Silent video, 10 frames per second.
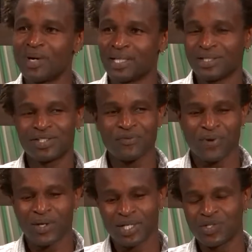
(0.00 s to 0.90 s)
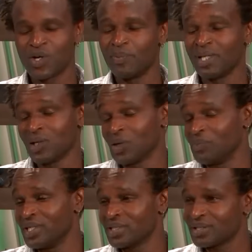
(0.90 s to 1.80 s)
and she found a job in
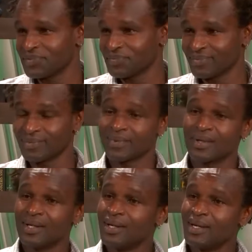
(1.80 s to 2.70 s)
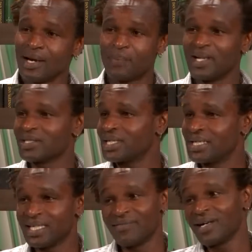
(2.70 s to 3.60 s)
Lloydminster, a place I'd
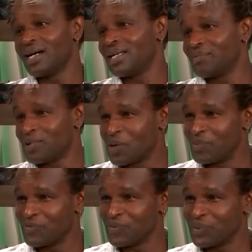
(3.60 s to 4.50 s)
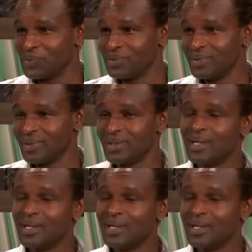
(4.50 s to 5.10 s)
never heard about before. Yeah.